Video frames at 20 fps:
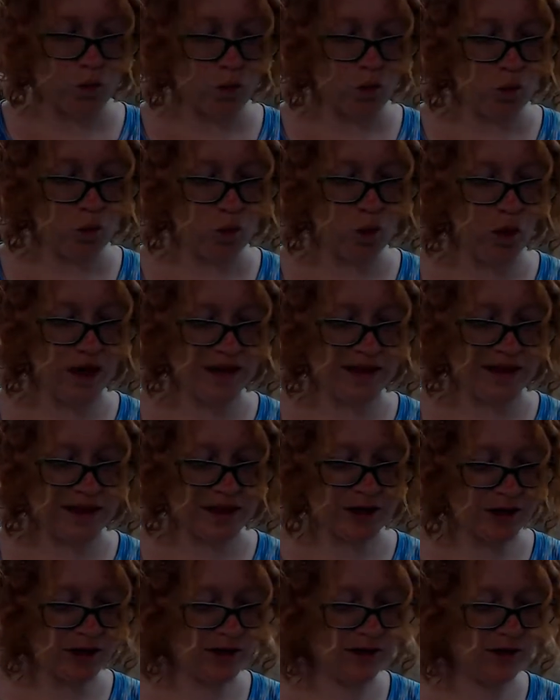
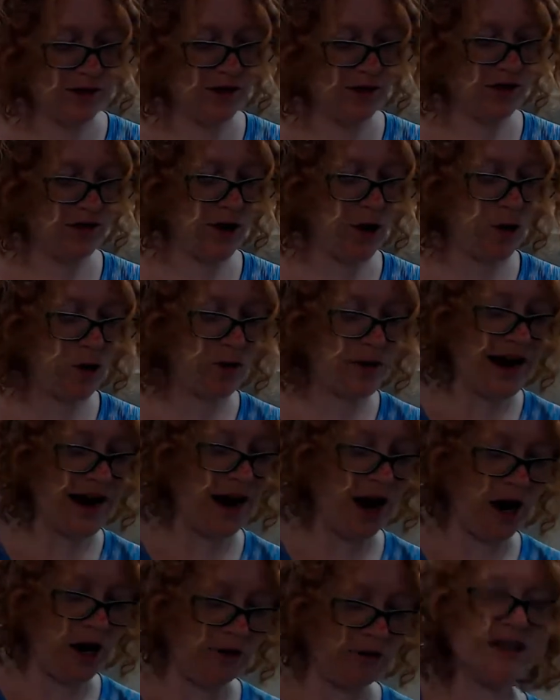1/3 dough
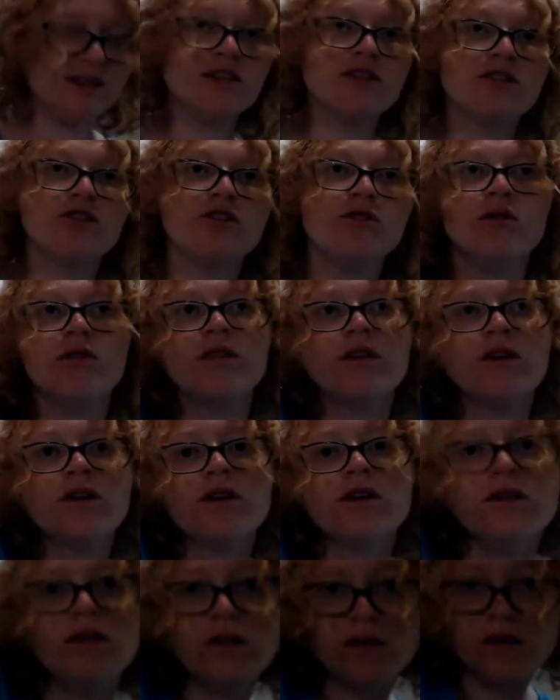now and
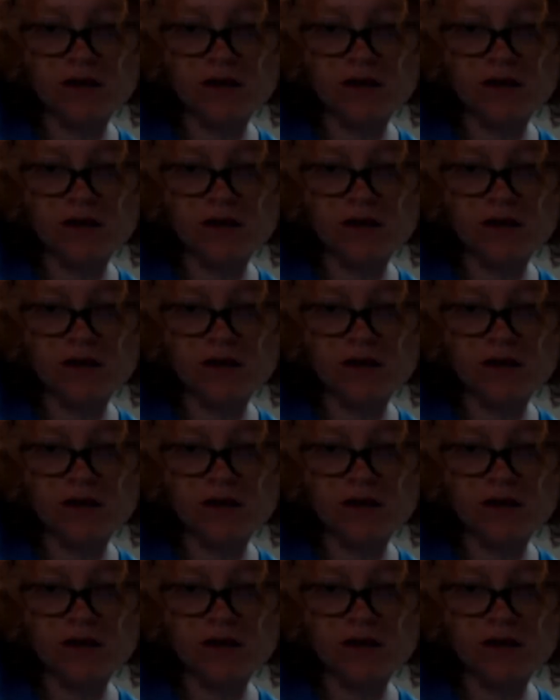2/3